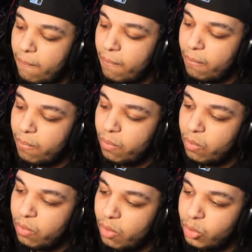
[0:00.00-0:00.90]

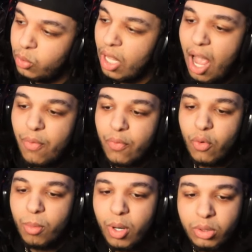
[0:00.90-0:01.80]
What you laughing
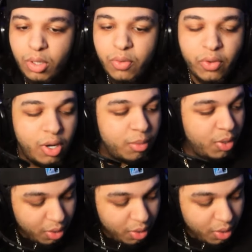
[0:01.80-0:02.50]
for, bro? What the fuck, bro?